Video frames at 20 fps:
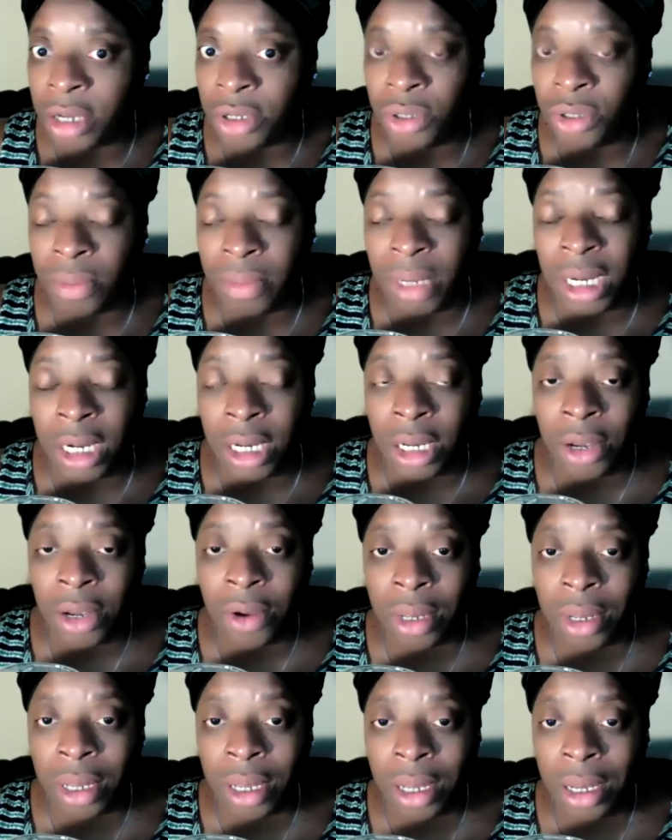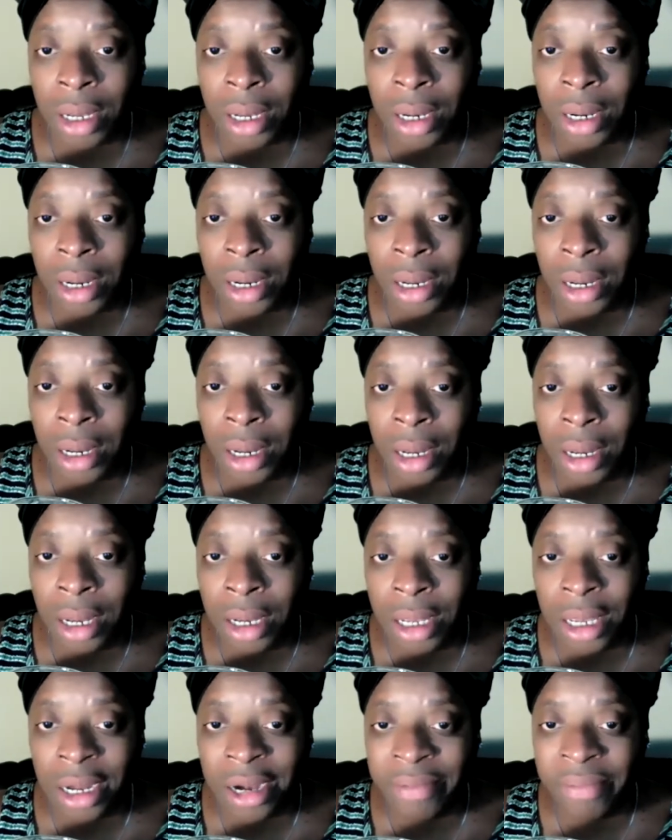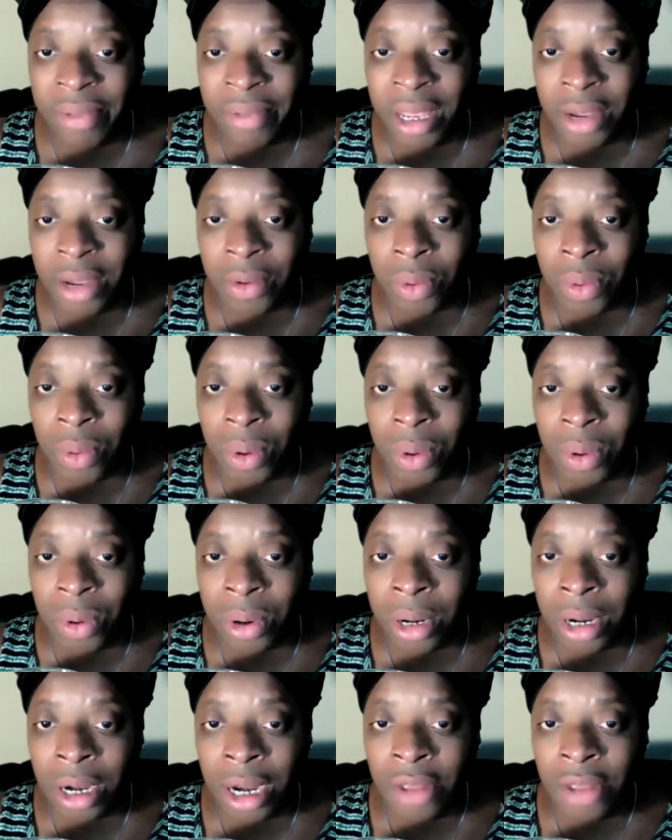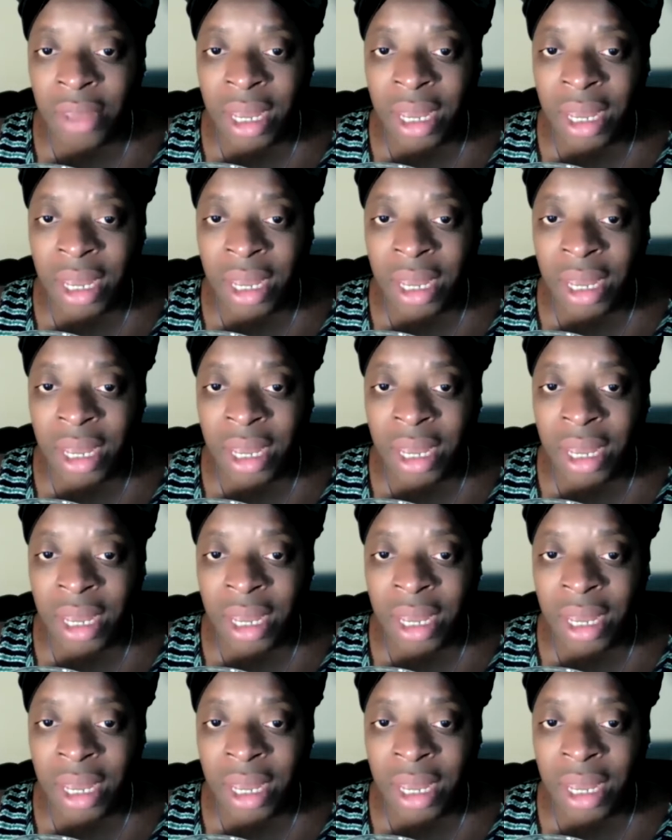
could do mediocre and get a big reward.